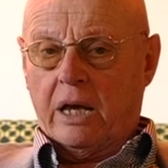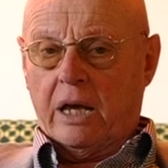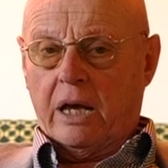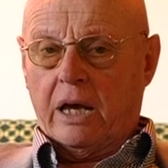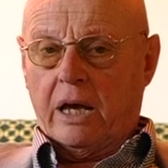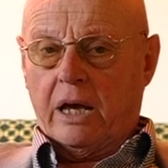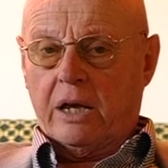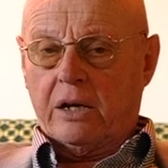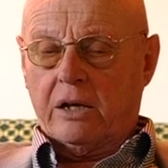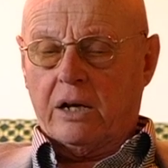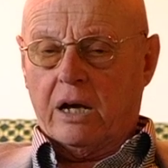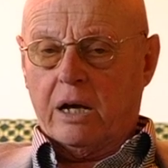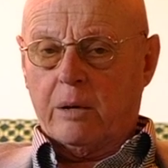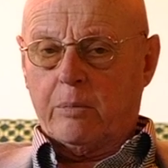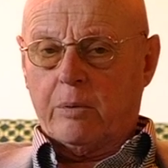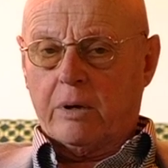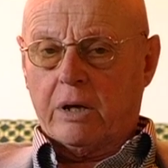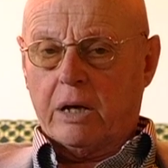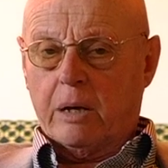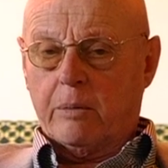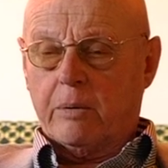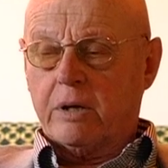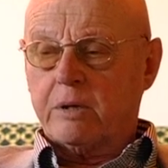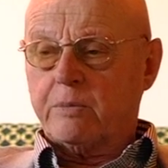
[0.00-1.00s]
And
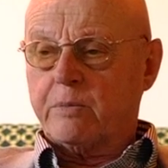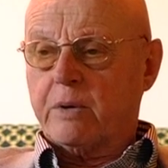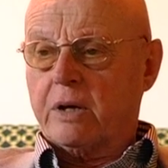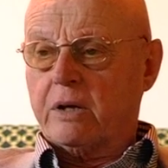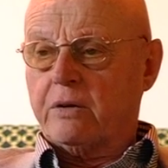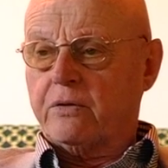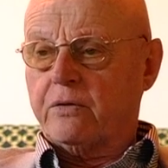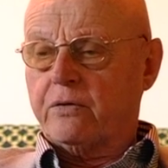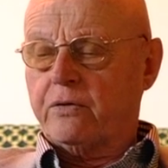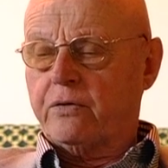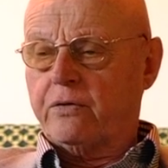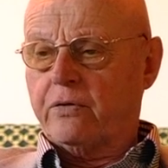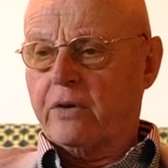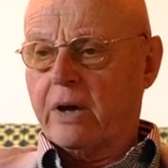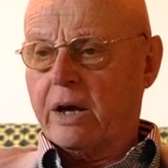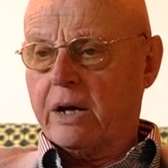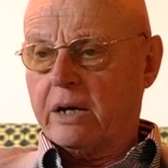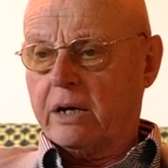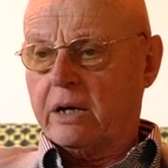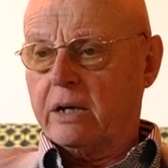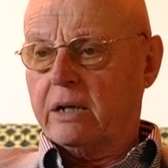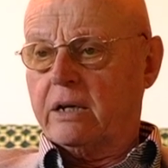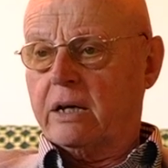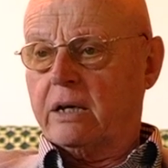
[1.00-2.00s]
IBM has made
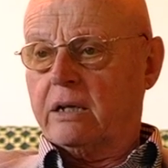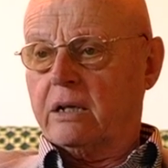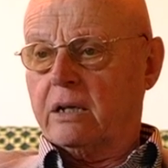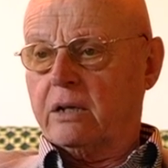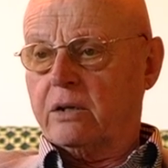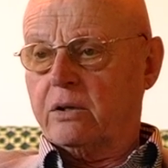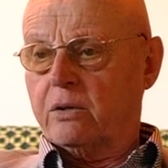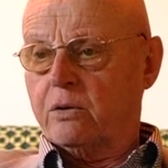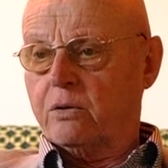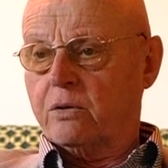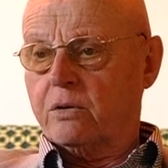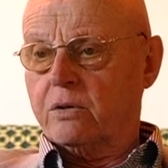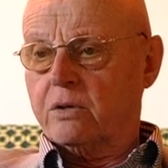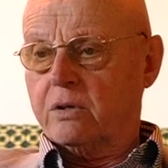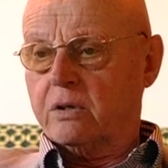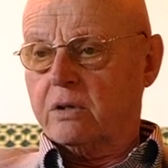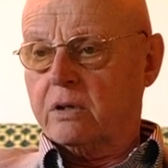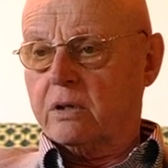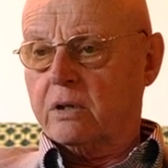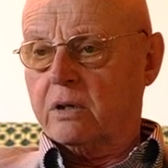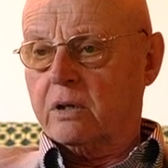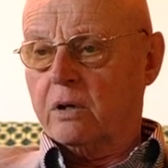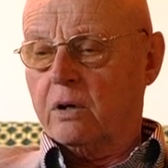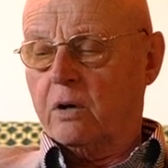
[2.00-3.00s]
very little use
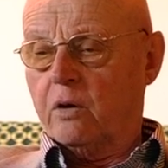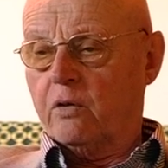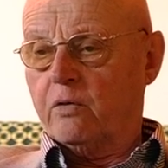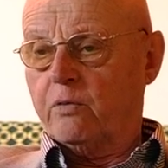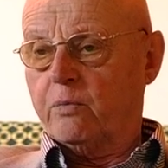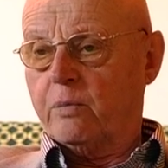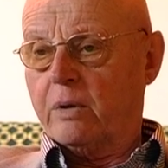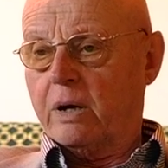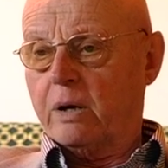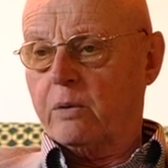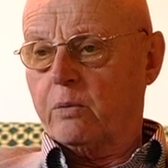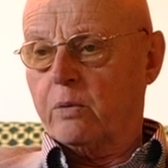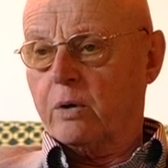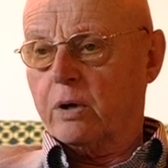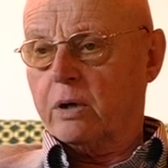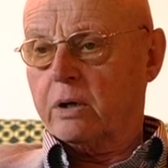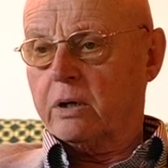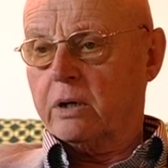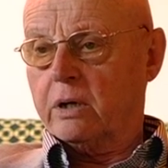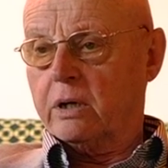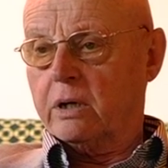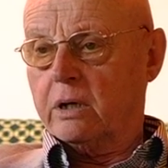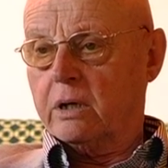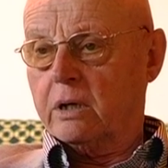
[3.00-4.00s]
of my work,
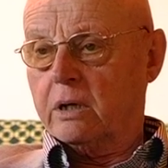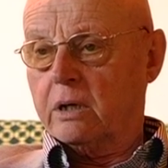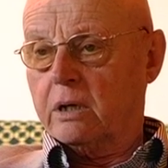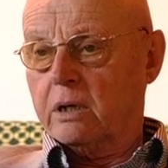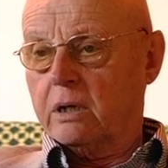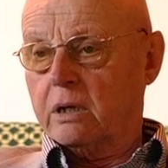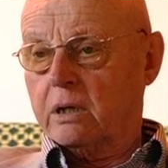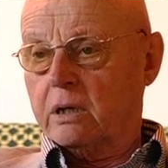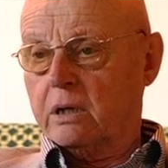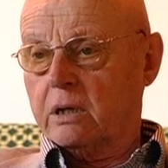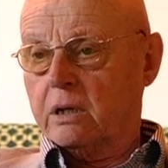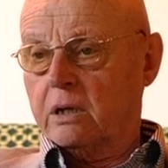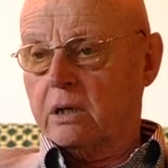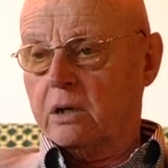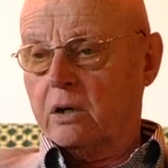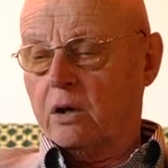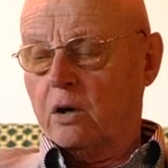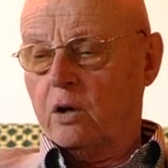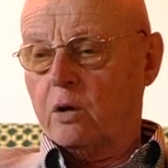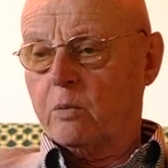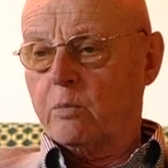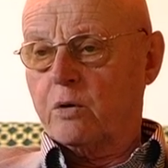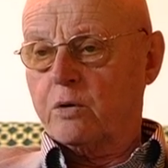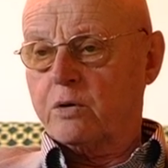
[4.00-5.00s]

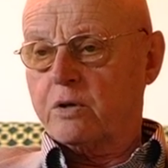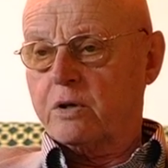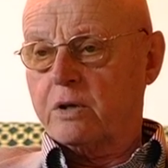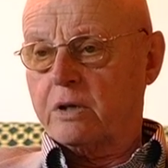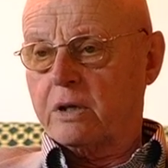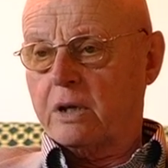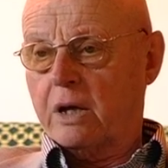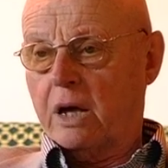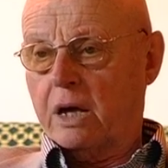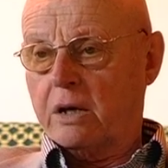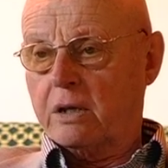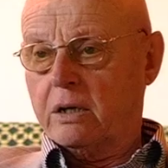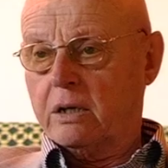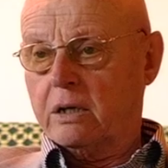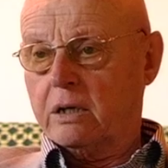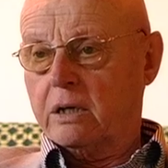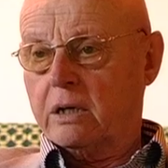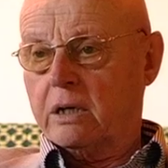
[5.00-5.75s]
almost none.